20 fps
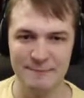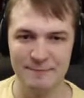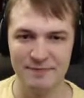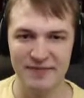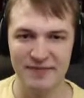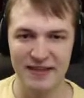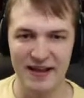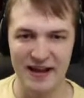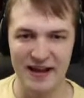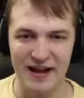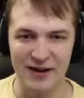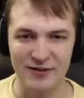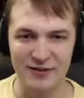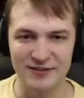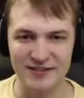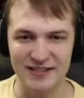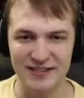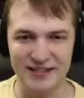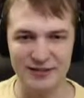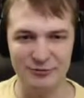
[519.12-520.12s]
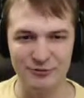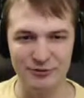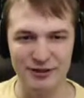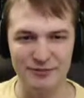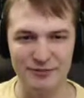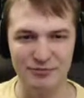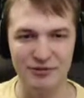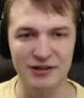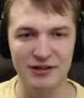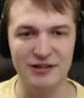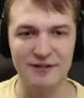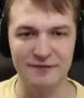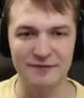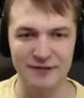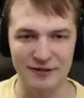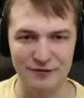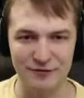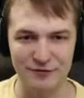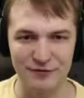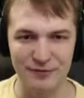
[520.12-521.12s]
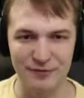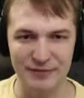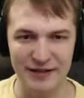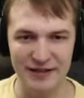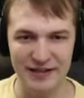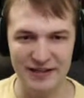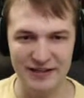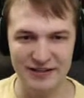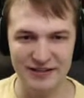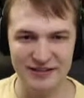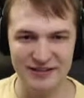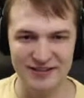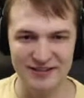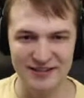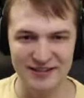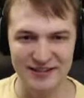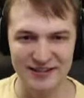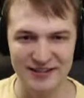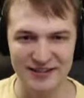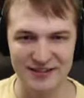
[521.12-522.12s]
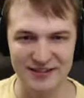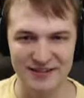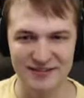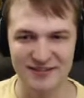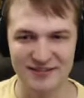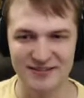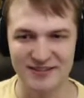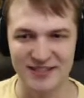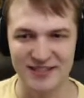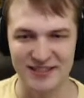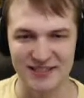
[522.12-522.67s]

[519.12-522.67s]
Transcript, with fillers: I was thinking we'd pluck a feather from it, uh, since it's